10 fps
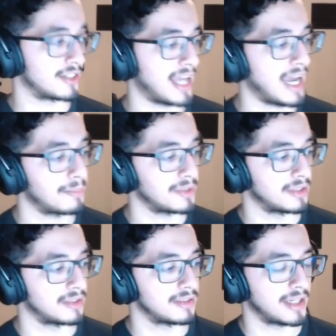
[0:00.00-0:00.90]

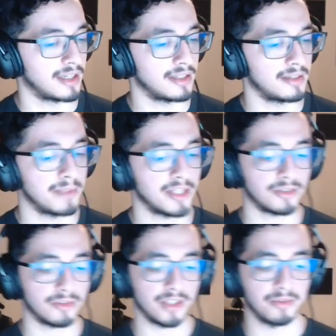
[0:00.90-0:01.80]
happened and make
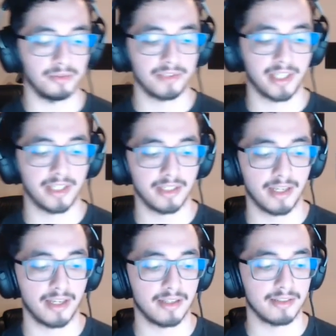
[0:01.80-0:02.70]
sure that you don't take it
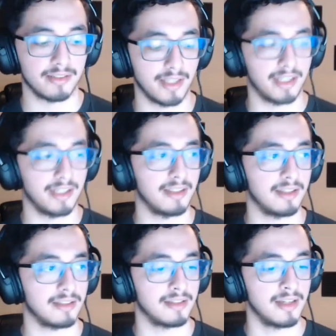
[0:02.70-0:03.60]
as
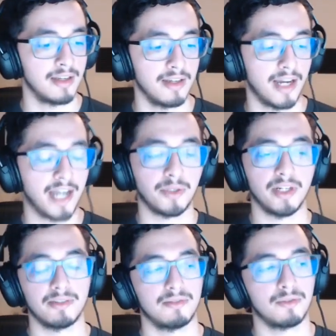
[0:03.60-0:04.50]
anything. I try
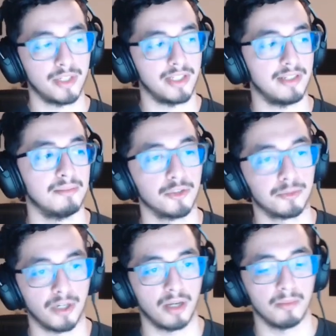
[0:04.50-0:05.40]
to treat
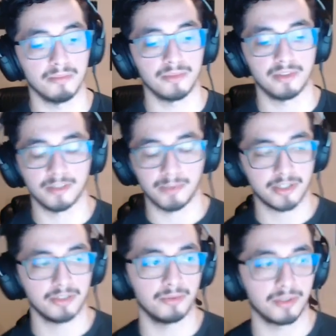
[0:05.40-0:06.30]
most problems,
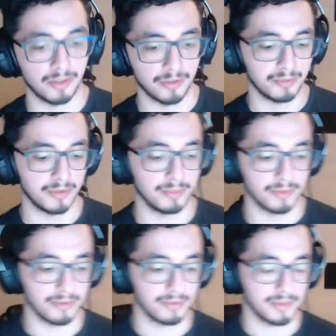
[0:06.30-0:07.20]
especially with close
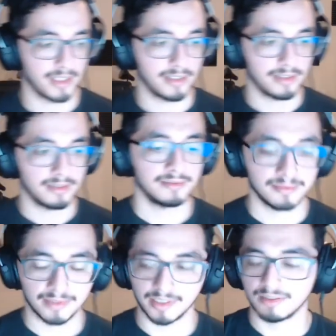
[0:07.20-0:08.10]
people, that
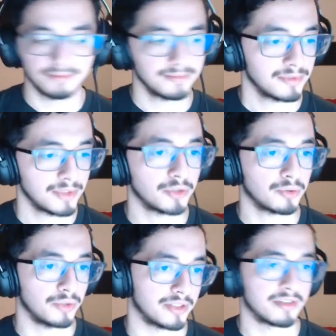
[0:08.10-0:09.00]
like close
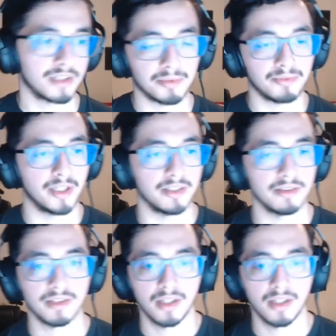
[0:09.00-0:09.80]
relationships, friends,